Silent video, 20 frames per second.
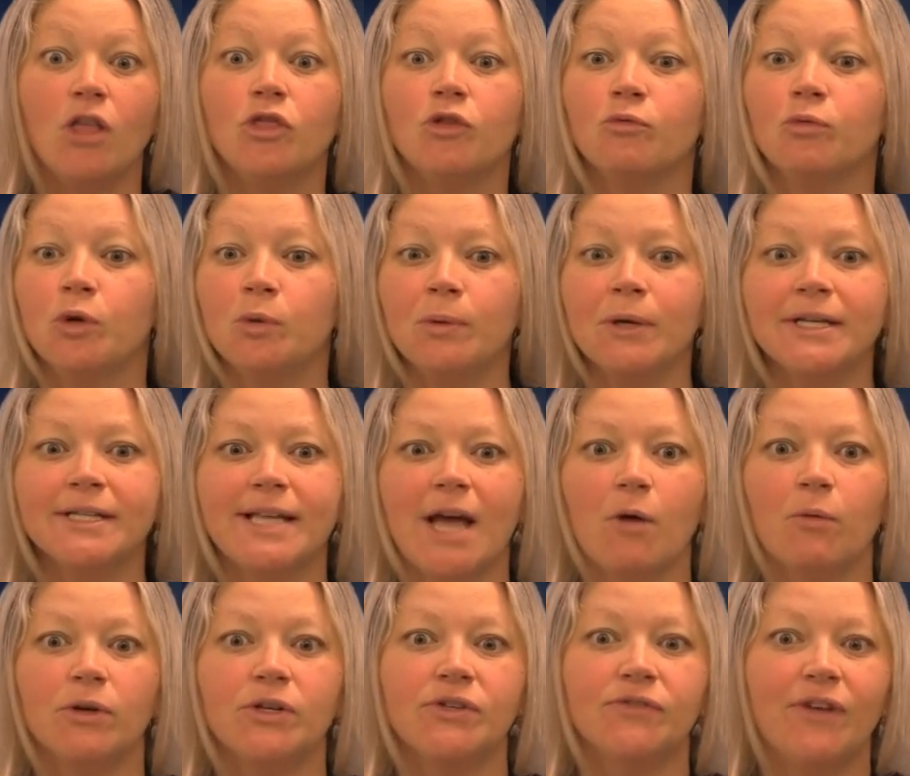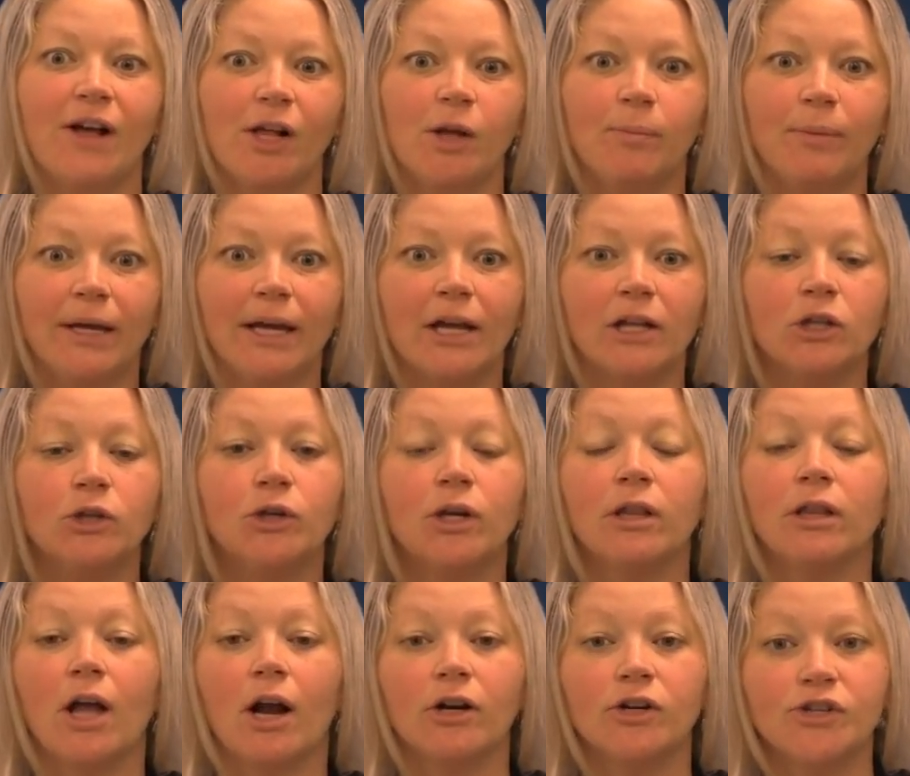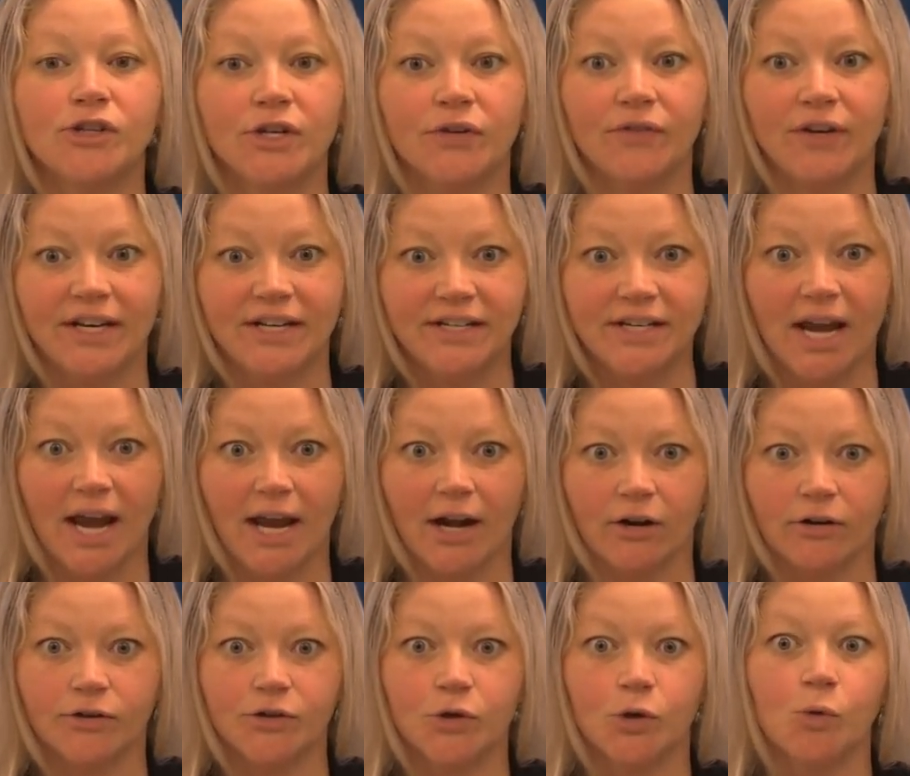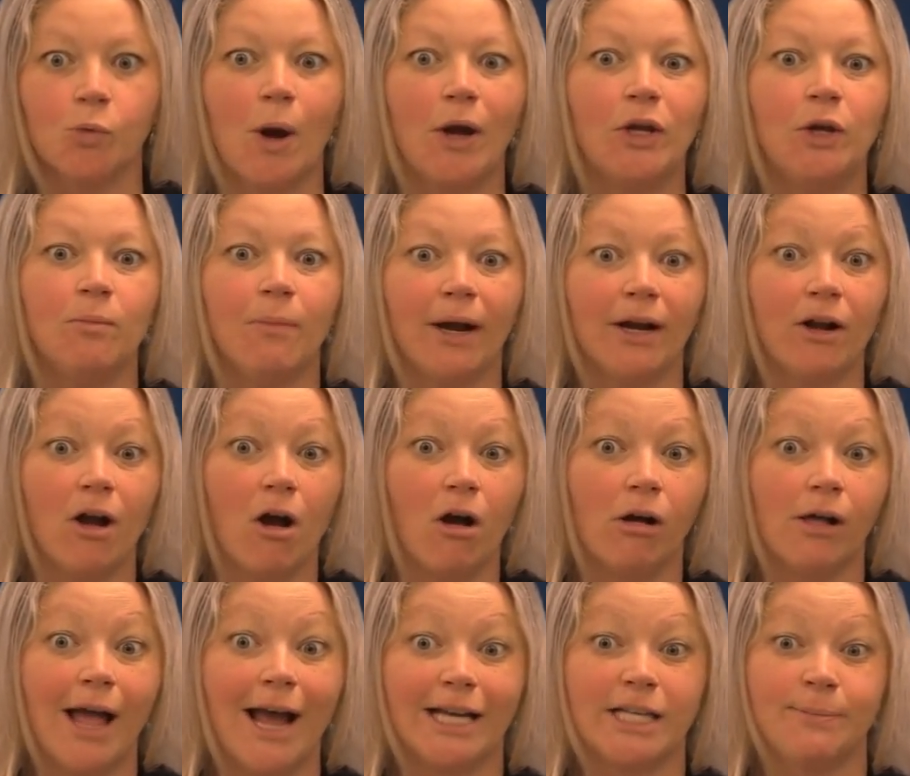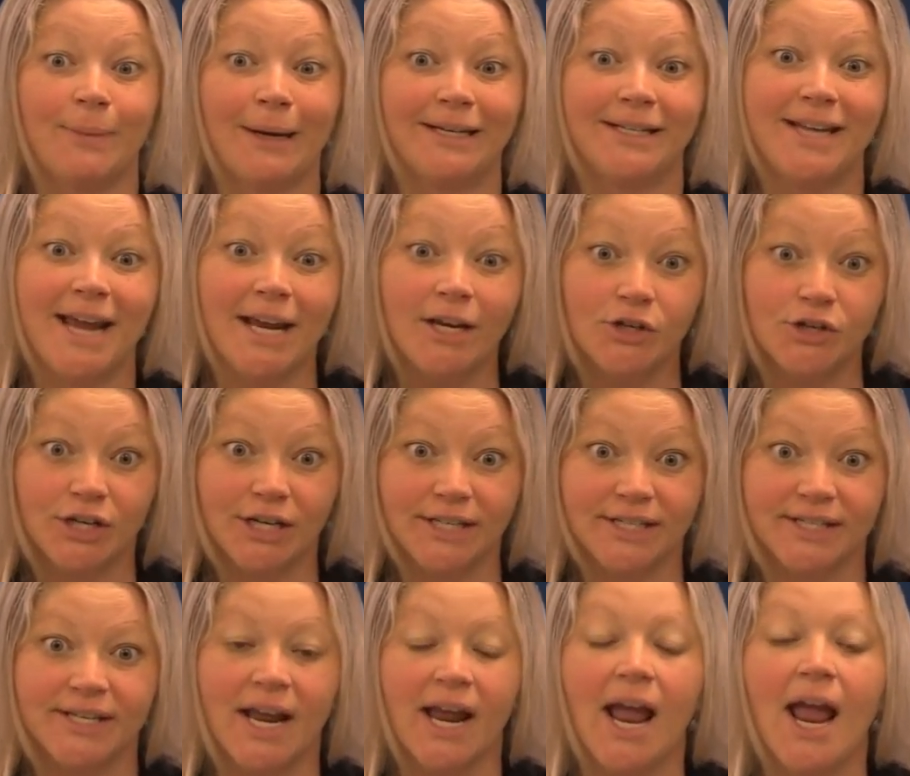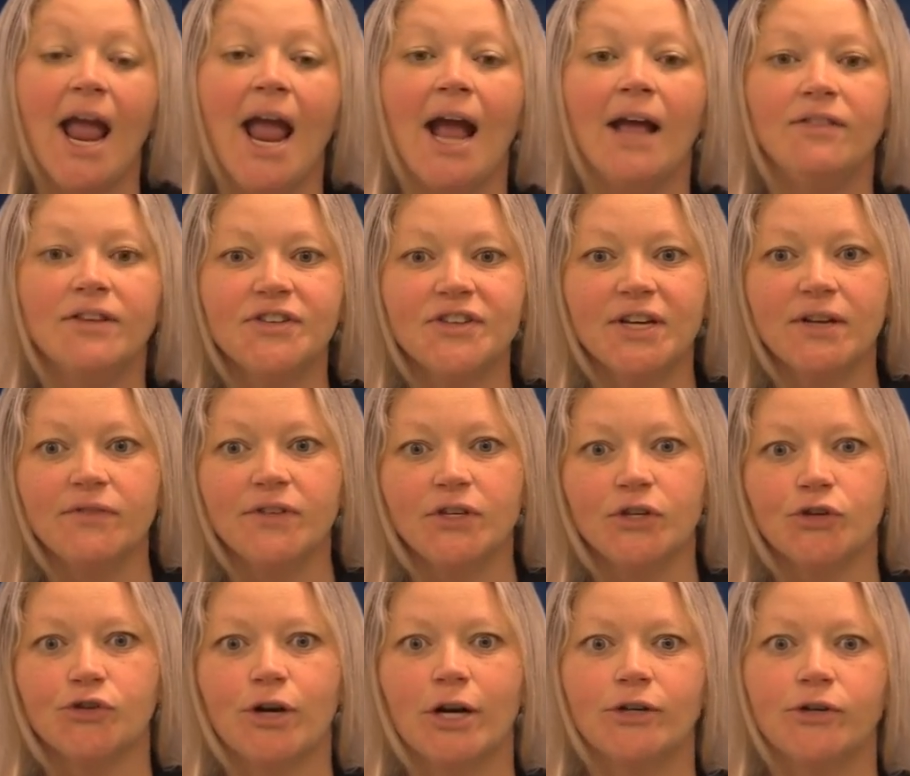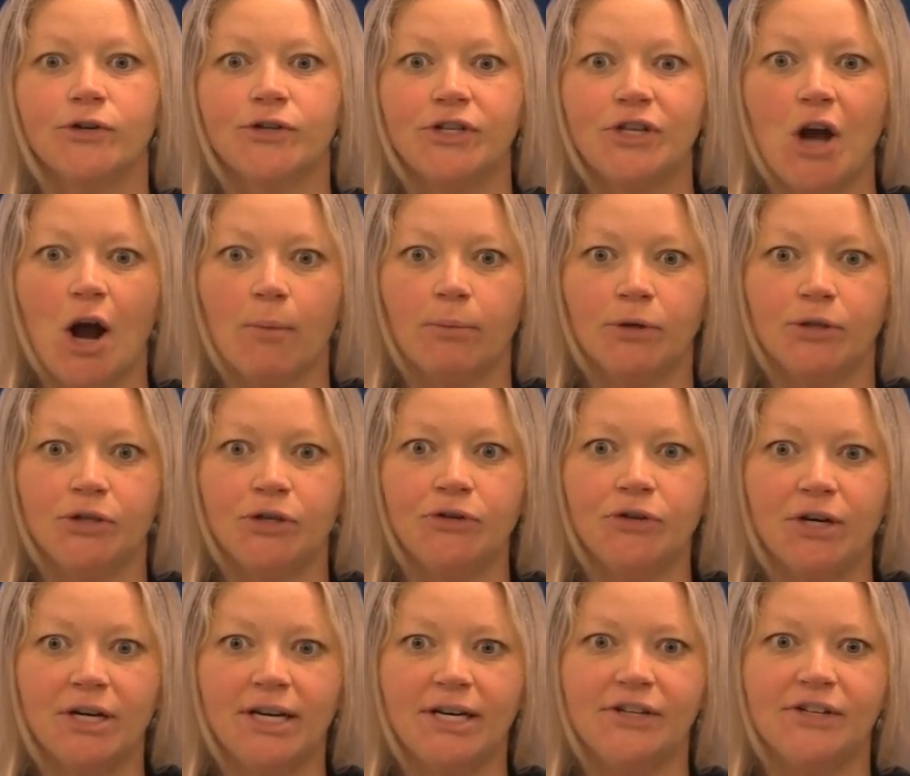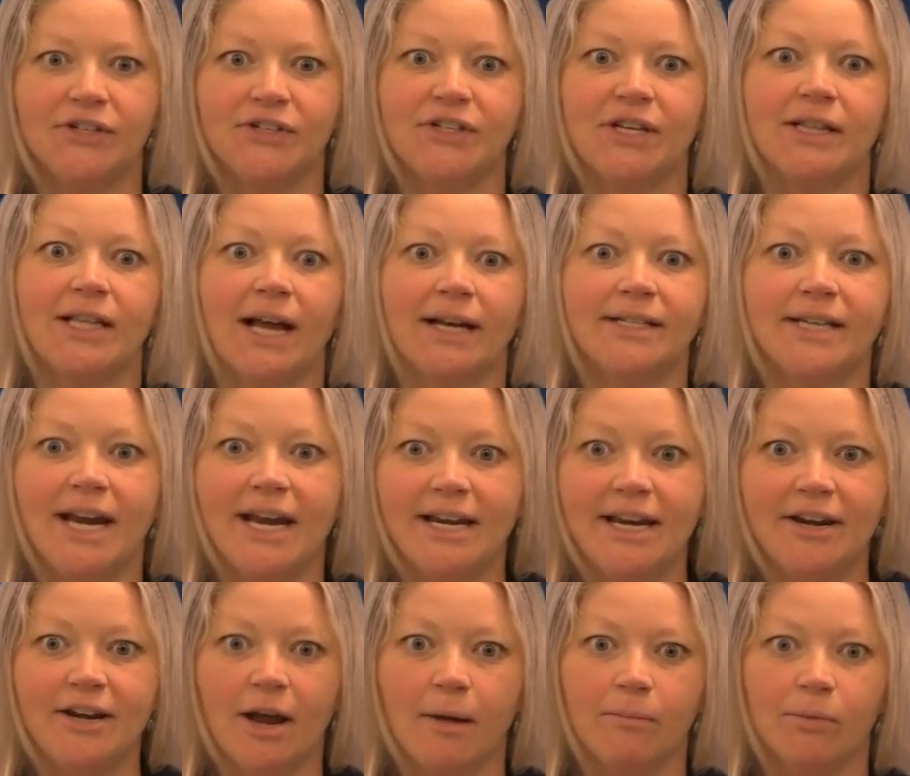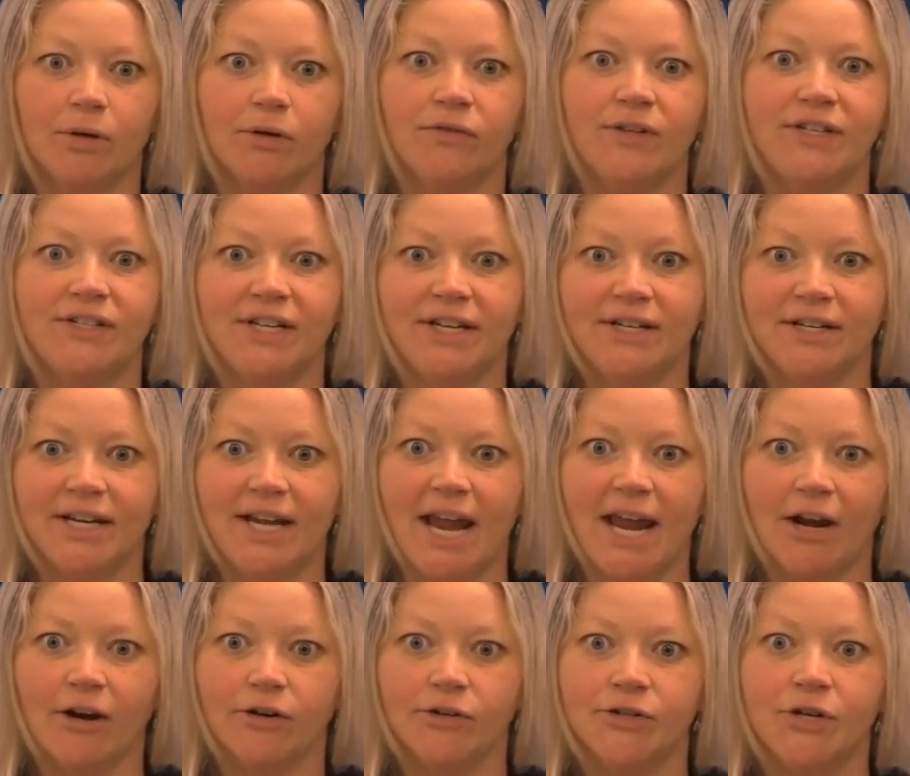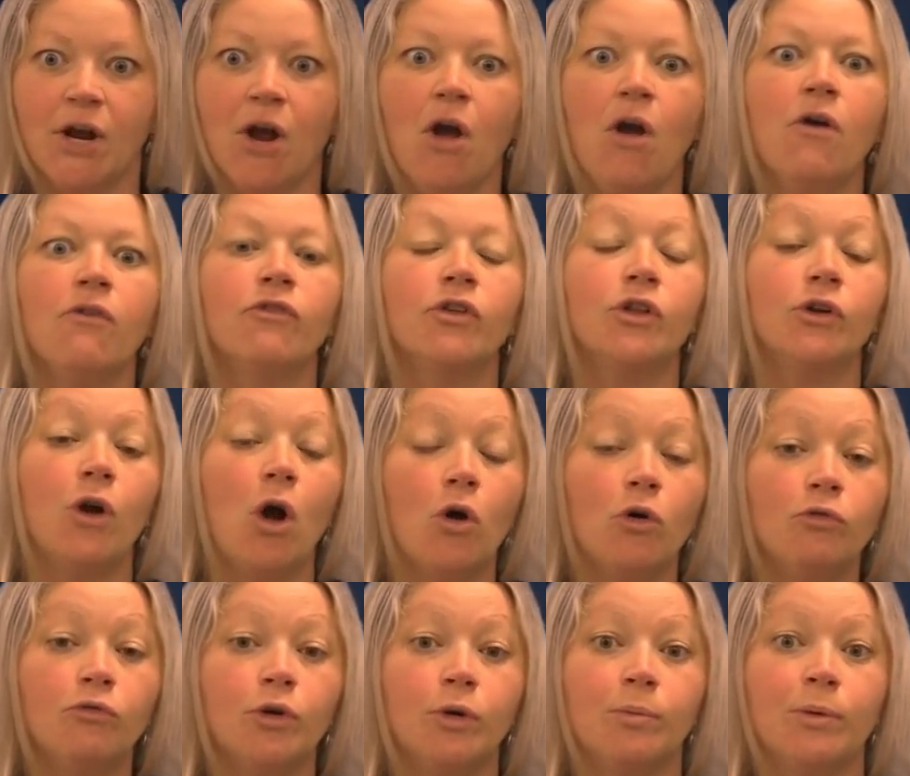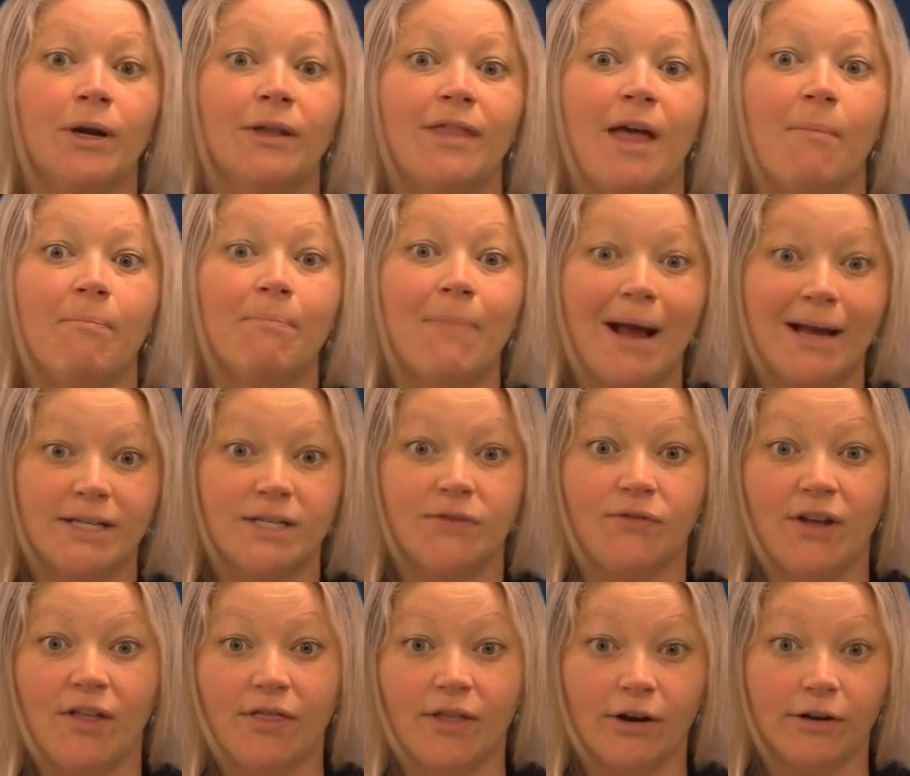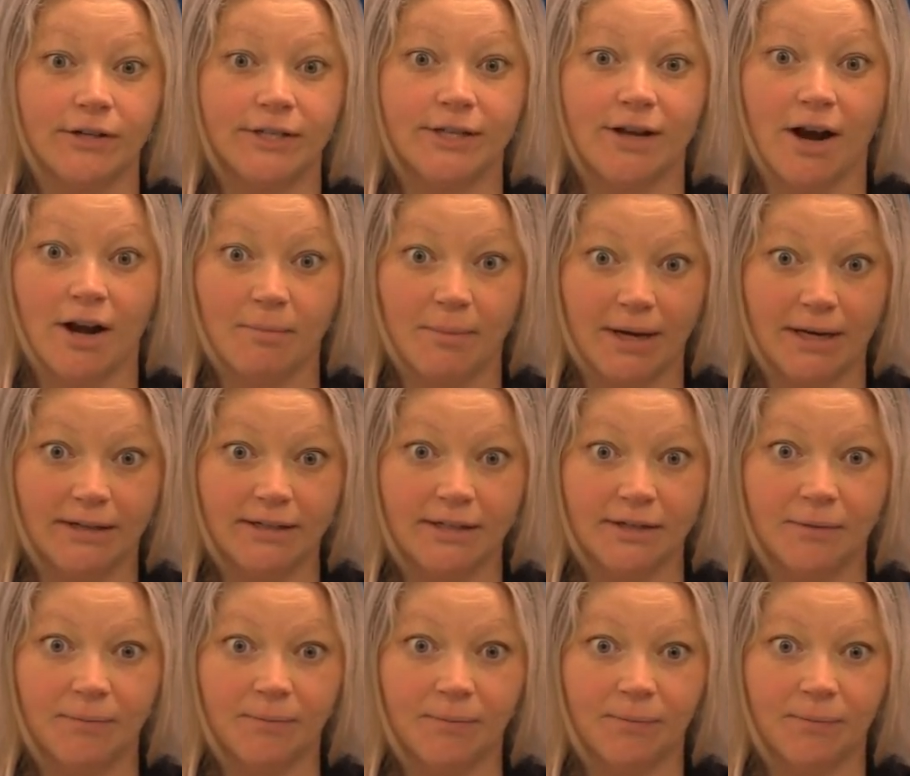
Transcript: The rubrics that we're developing include a large set of indicators, or what you might call expectations, and this gives instructors the opportunity to select any number of these indicators for their own rubric that best fit their assignment.